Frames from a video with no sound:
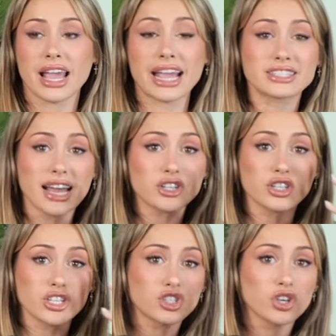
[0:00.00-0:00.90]
It's
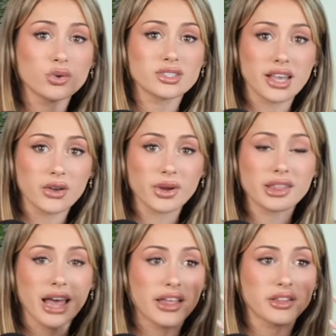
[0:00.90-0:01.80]
actually so
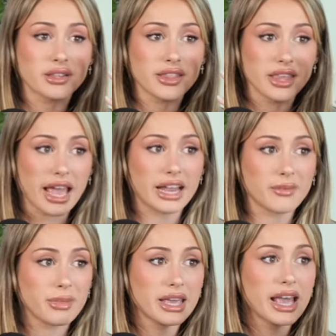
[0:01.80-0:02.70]
sacred that the
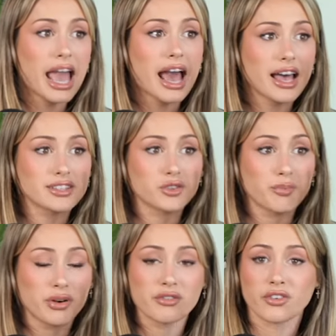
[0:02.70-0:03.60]
enemy has
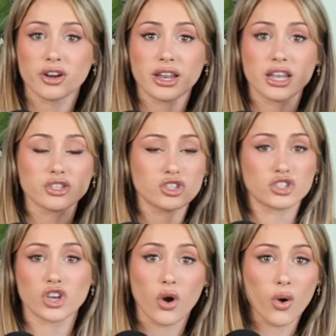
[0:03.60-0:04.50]
perverted it
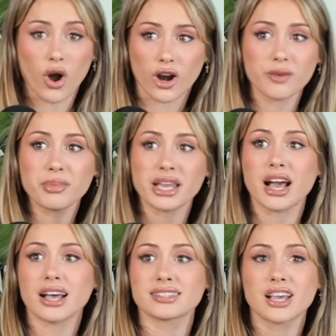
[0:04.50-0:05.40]
so hard
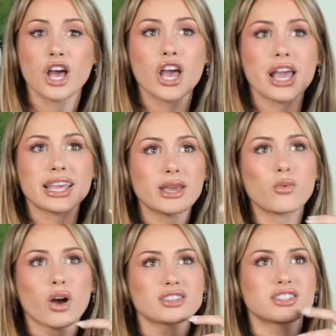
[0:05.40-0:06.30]
because he
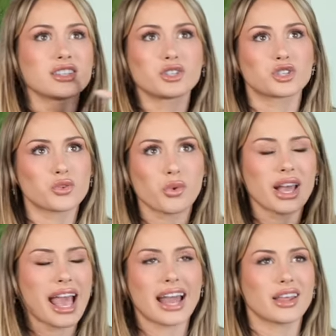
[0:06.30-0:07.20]
wants to
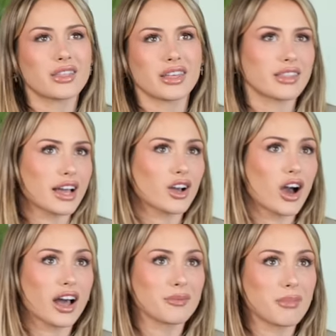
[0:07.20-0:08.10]
destroy anything that
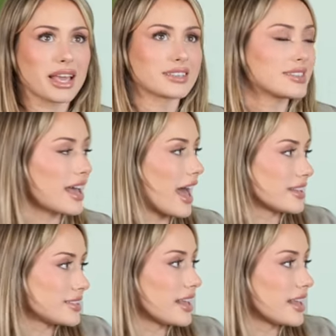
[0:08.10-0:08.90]
God makes as